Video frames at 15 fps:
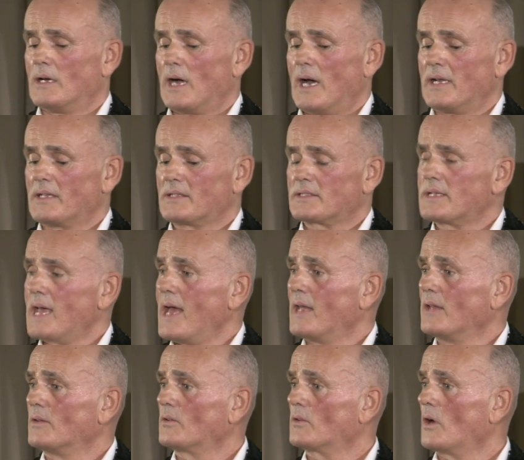and it
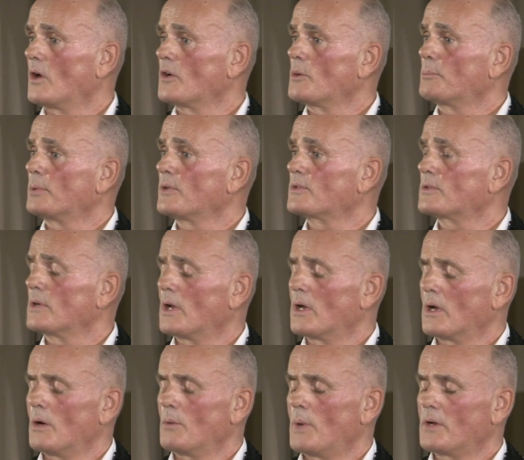stands on, a, uh,
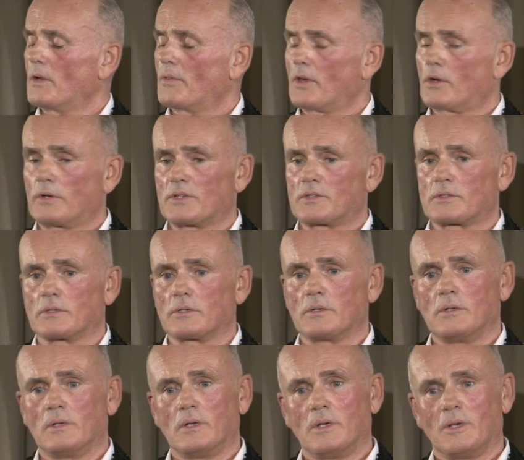on one of the crystal
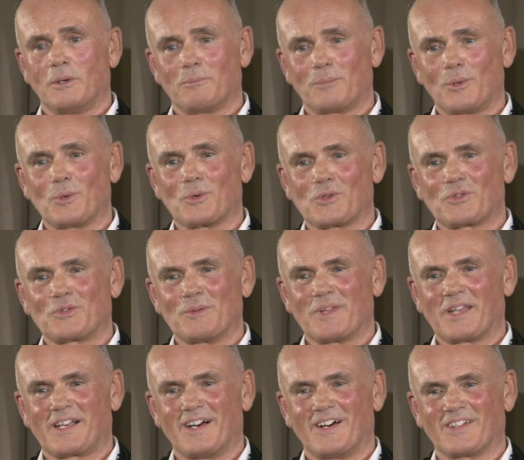pools from
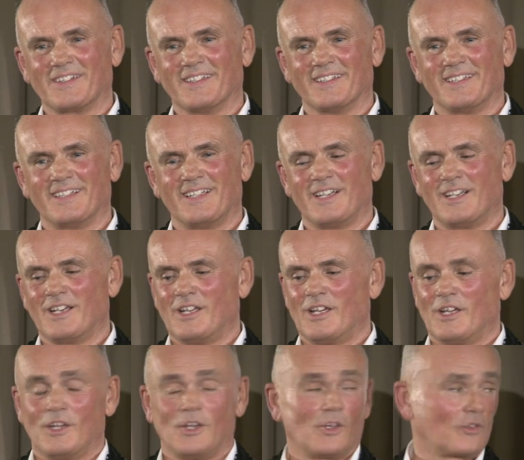the garden.
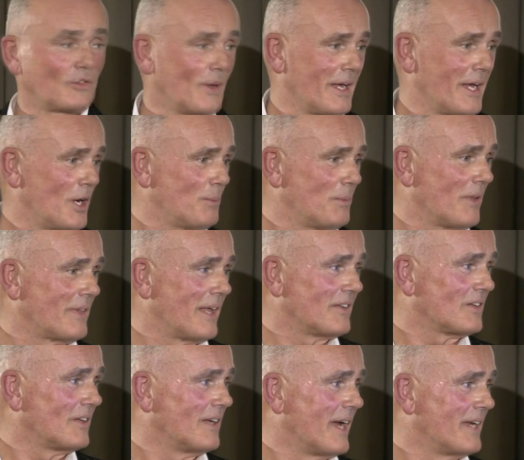So I hope that
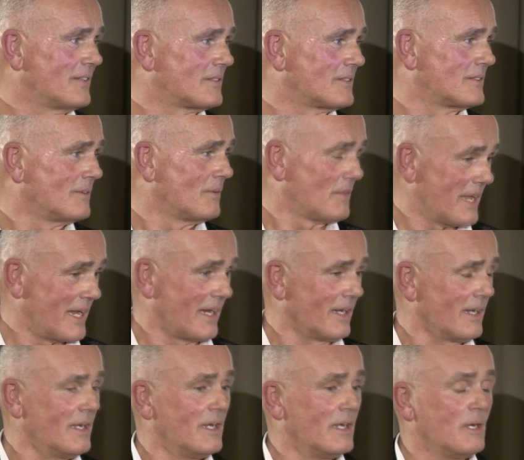that's a nice
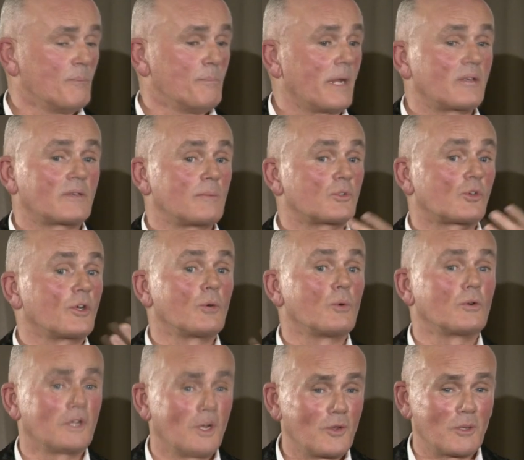thing, because I'm sure you
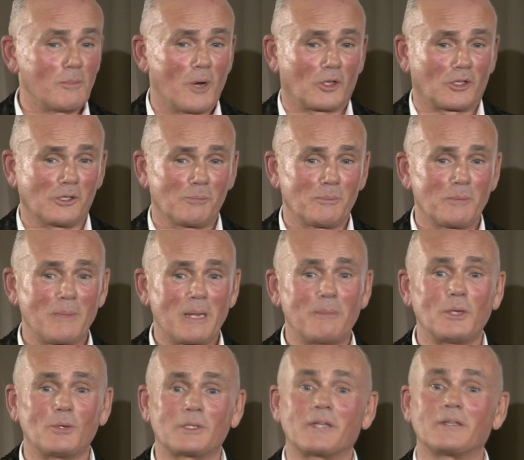all know the bottle, but maybe
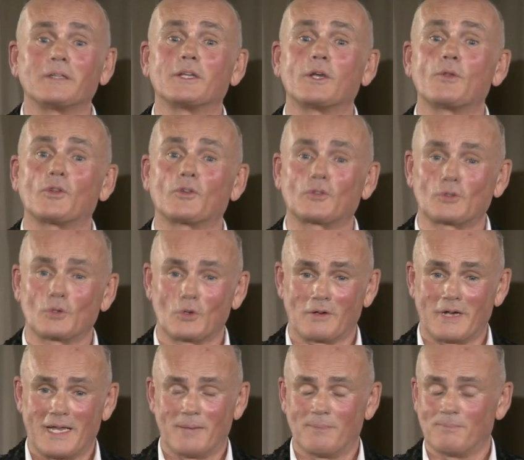you didn't know the story.